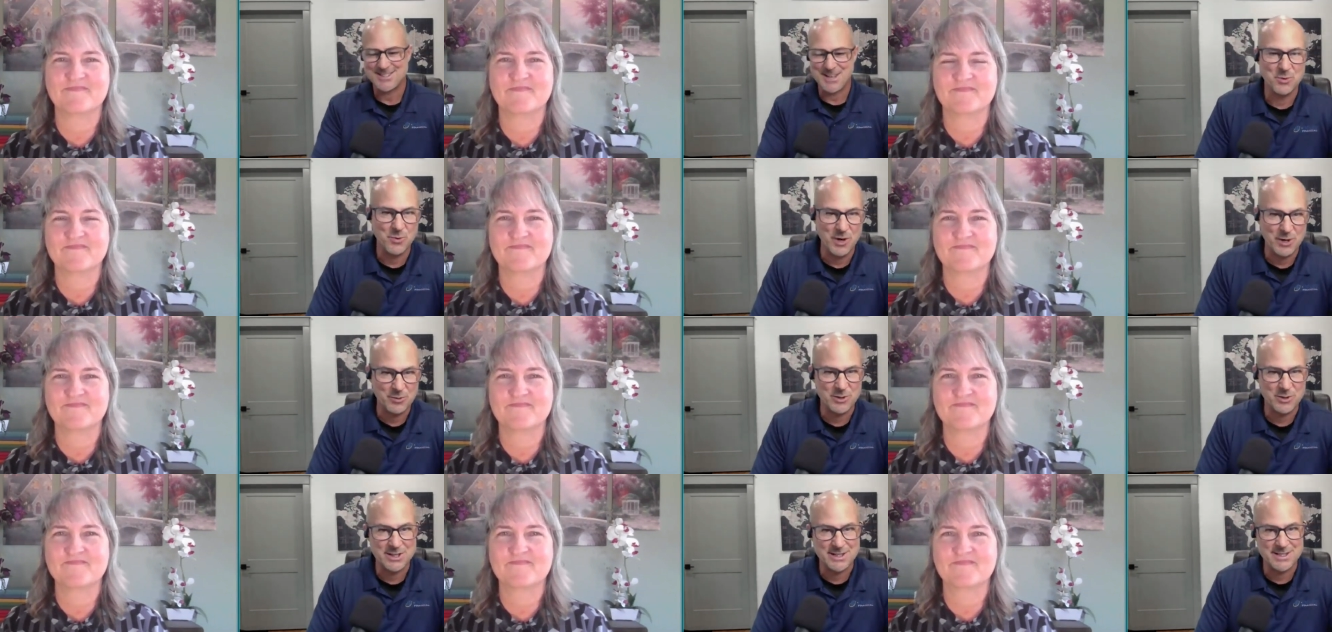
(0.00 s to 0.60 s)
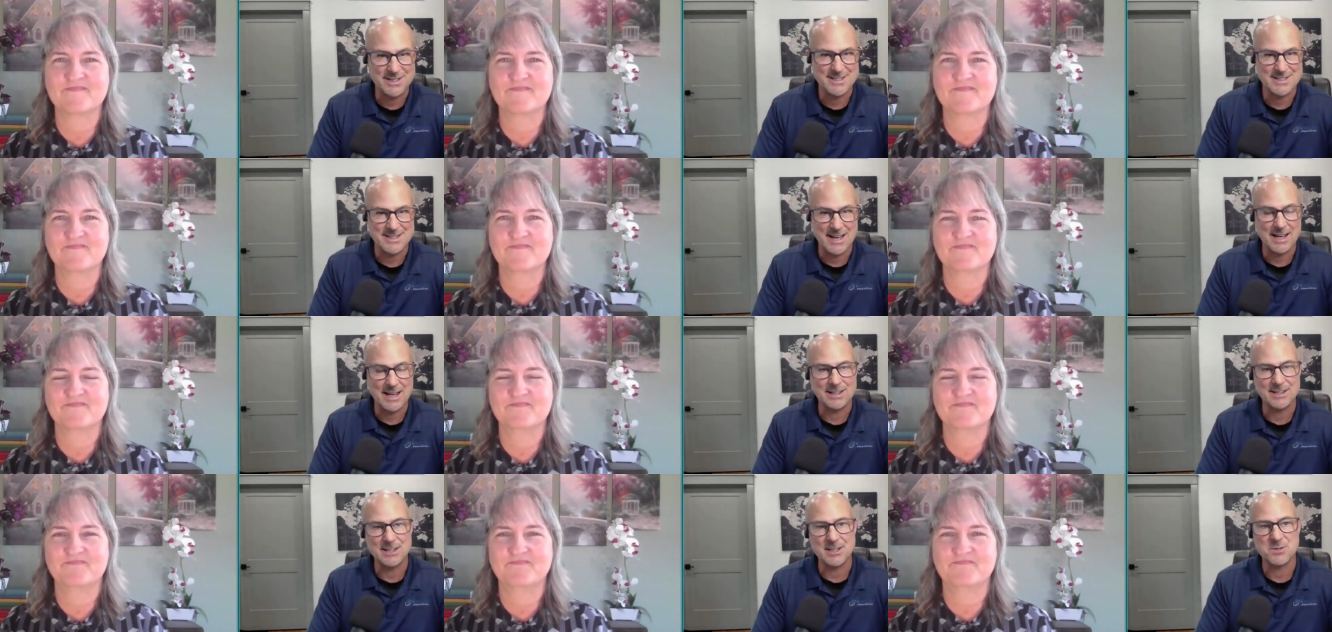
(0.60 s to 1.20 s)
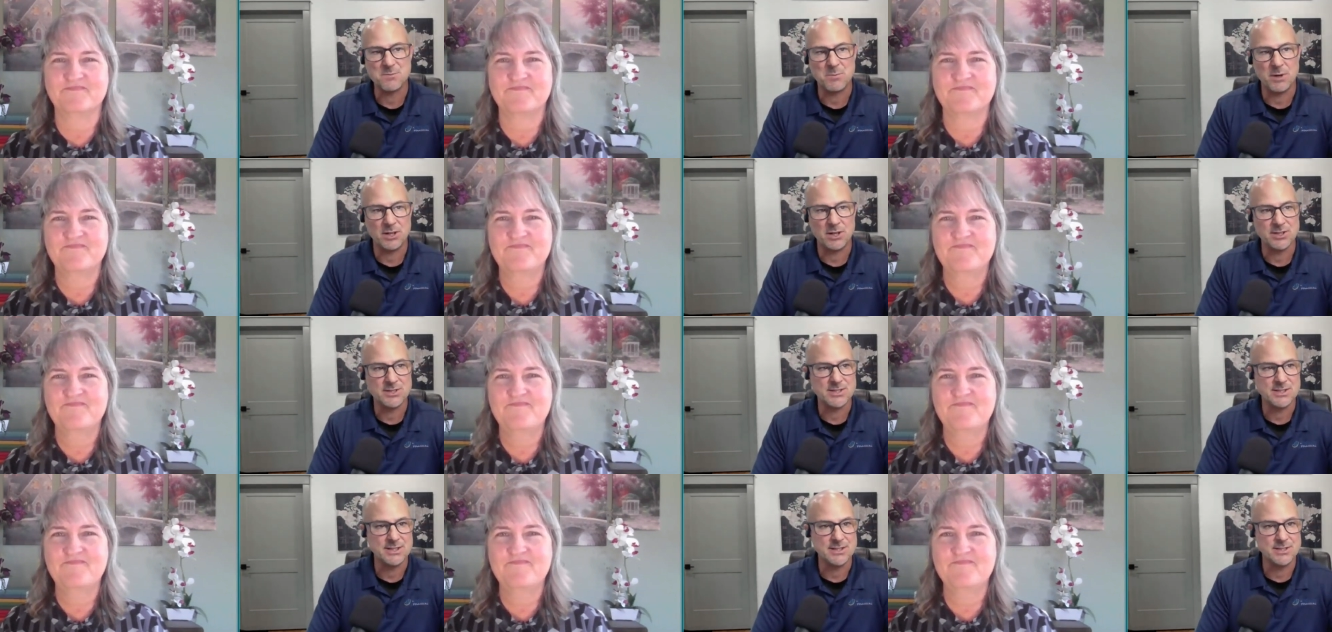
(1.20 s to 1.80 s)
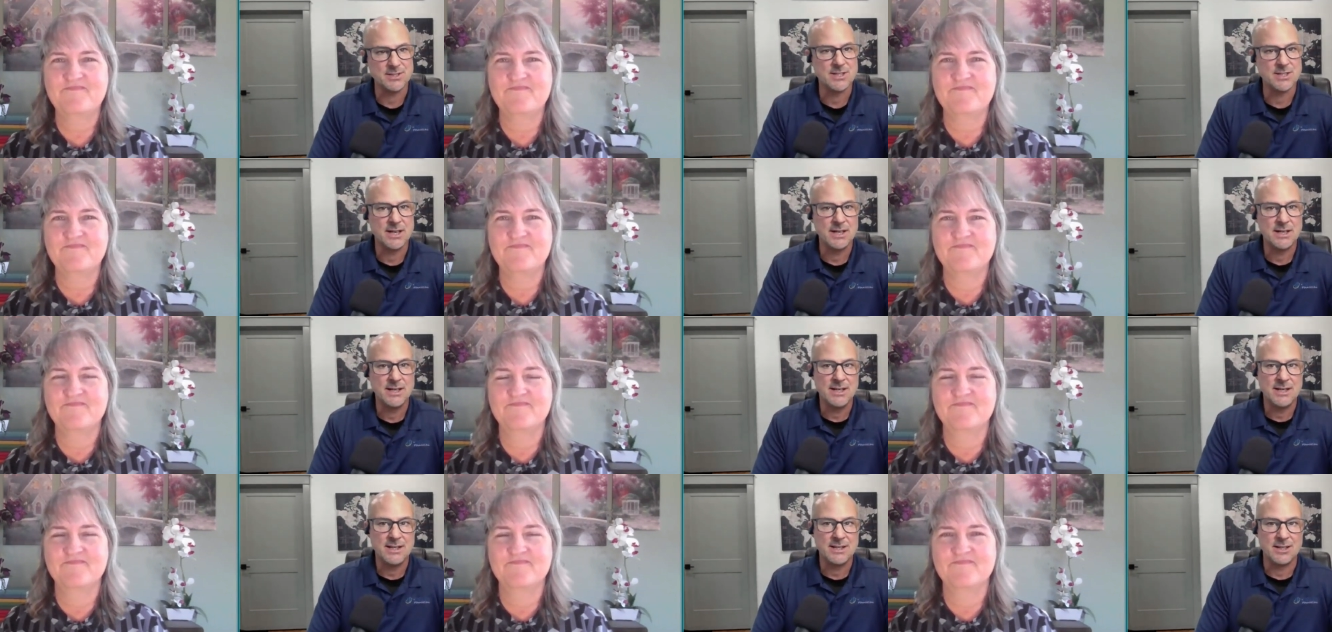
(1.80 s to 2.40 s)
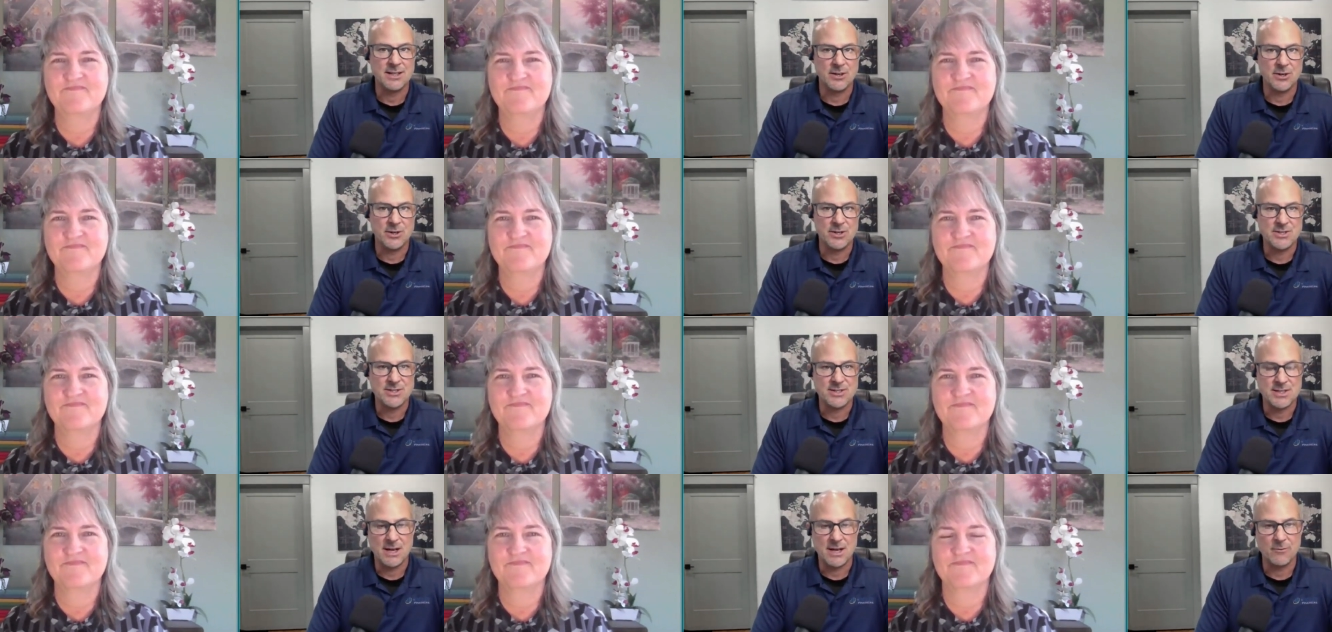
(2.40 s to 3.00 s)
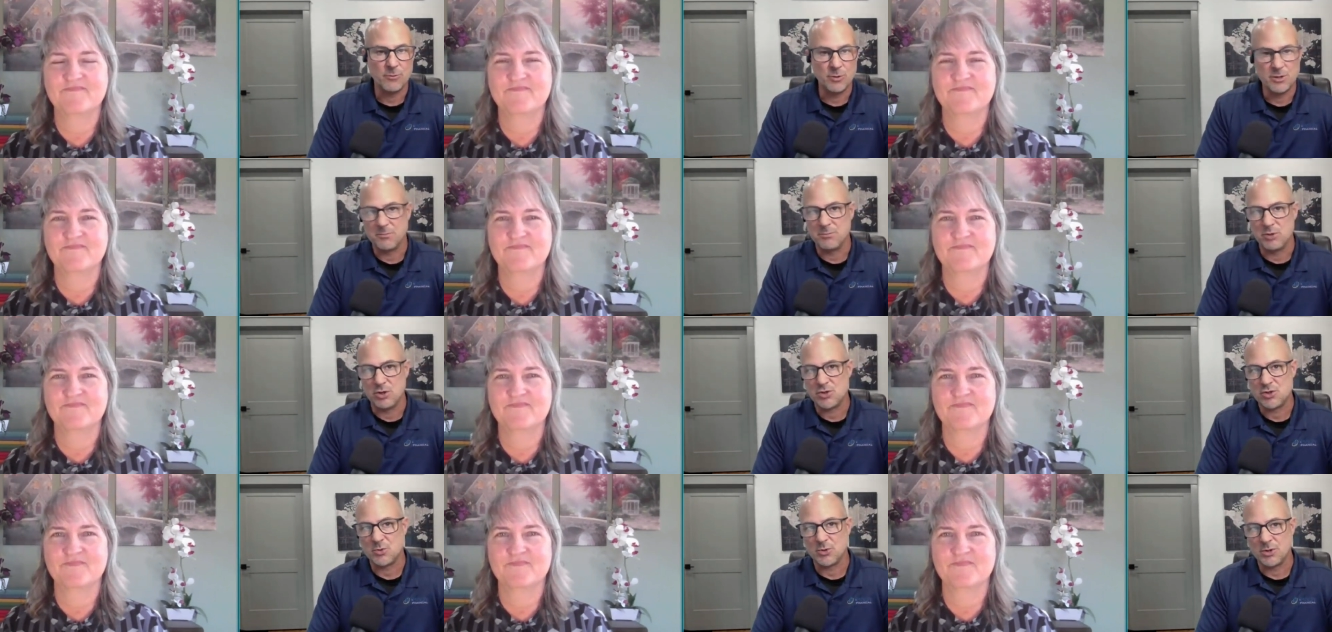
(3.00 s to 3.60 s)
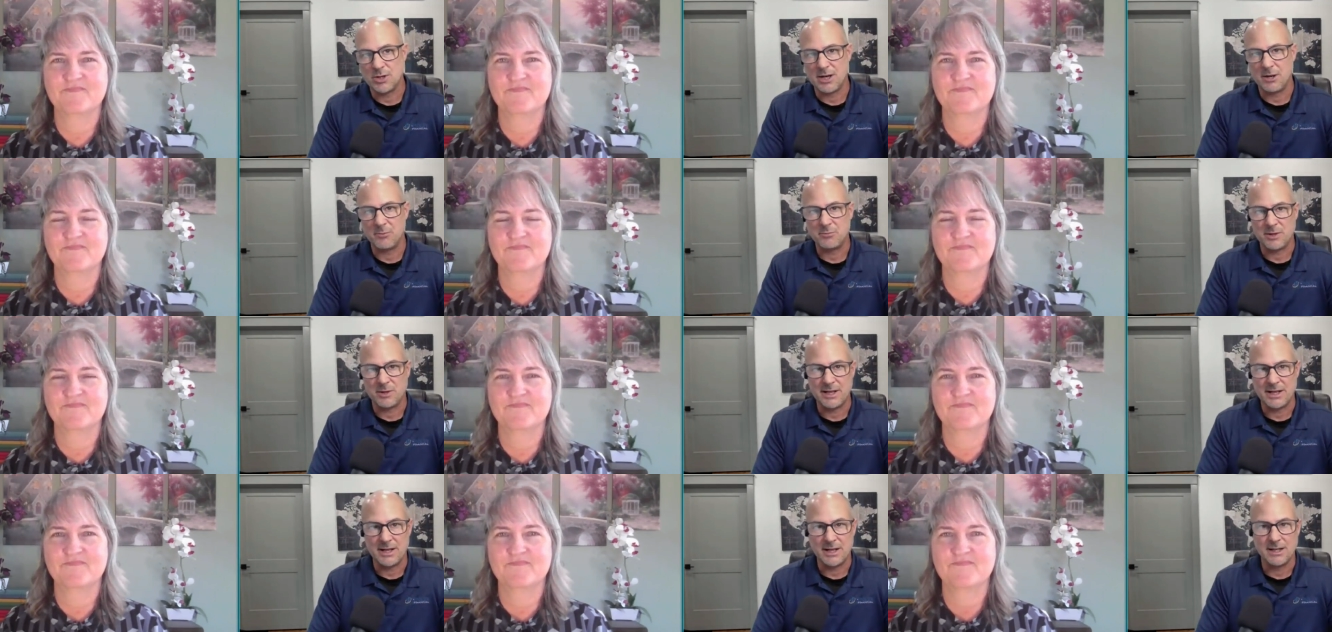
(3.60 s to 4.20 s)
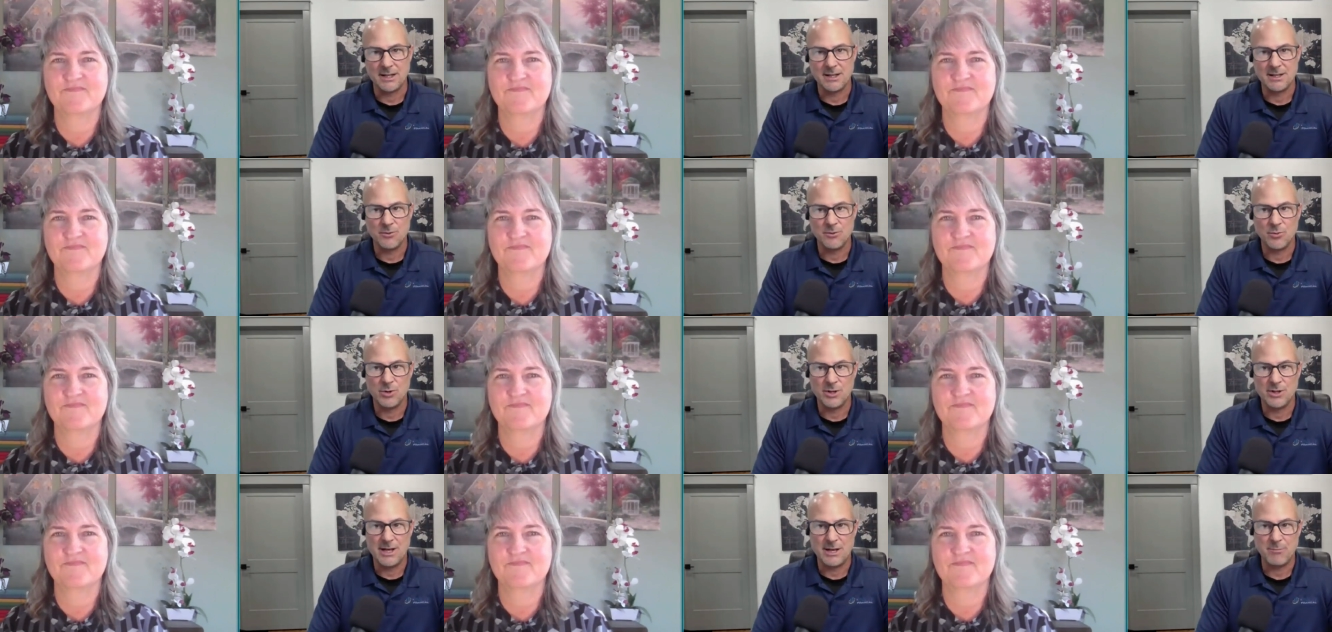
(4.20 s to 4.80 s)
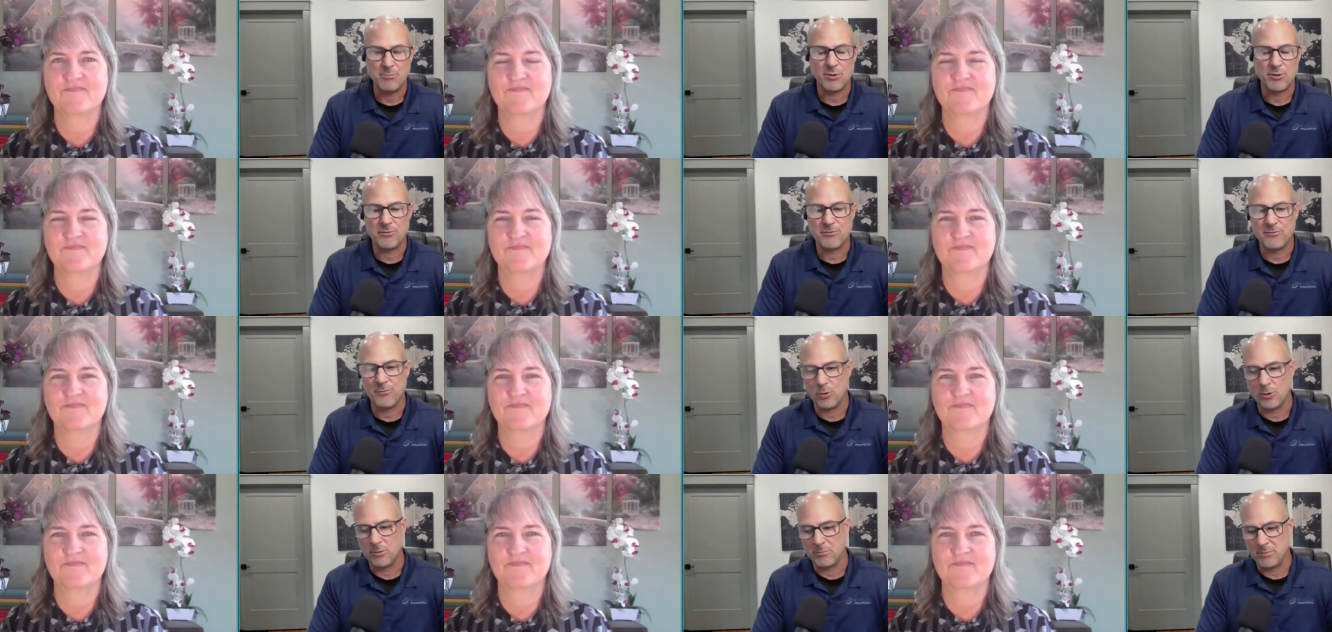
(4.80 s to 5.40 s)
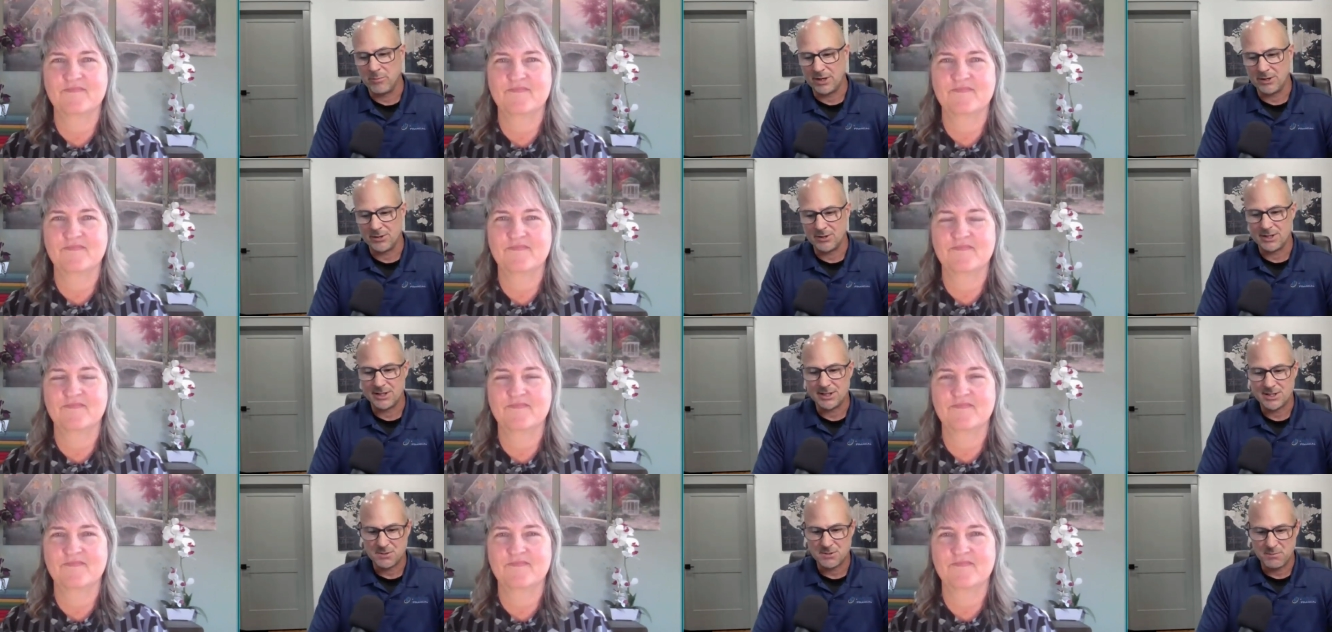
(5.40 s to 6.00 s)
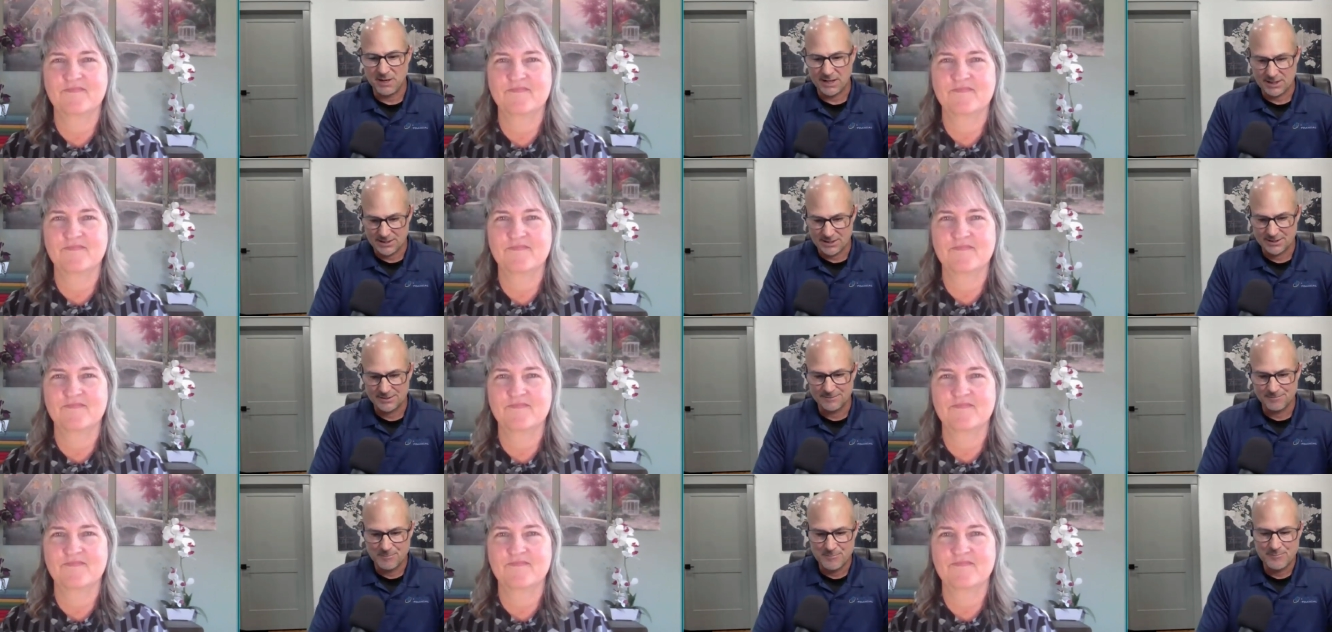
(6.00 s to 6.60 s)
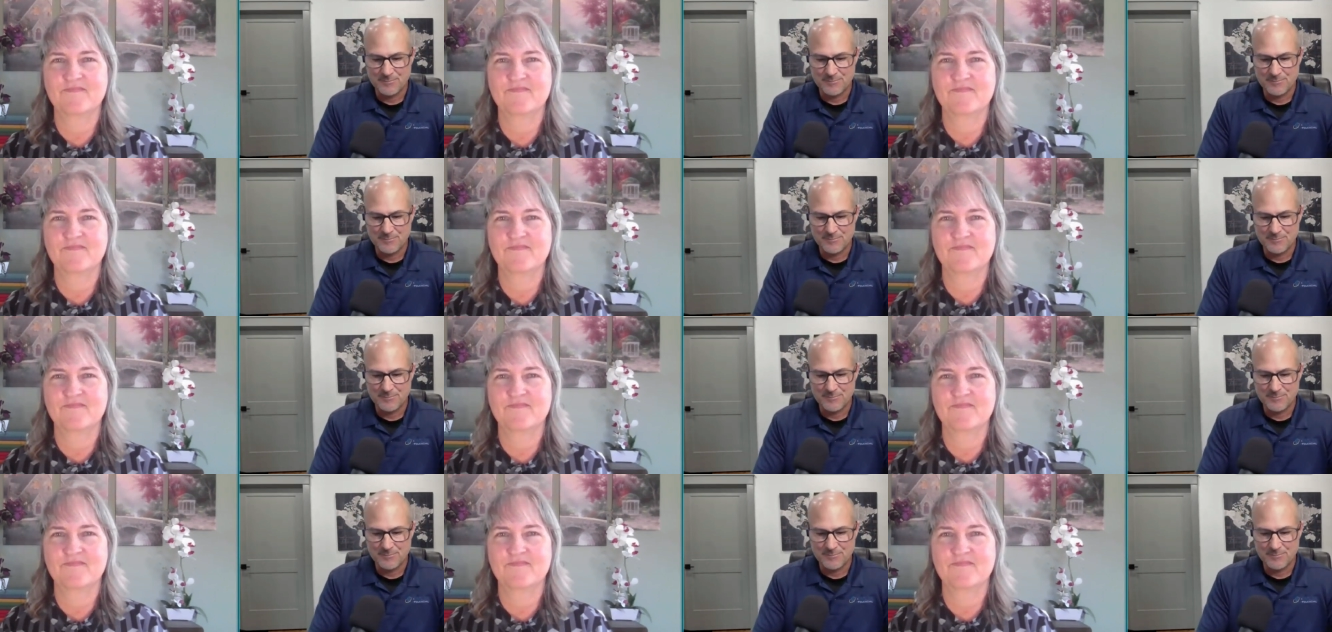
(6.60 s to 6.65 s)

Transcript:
Speaker 1: The way we design these policies, there is uh, with a mutual company when they perform better than expected,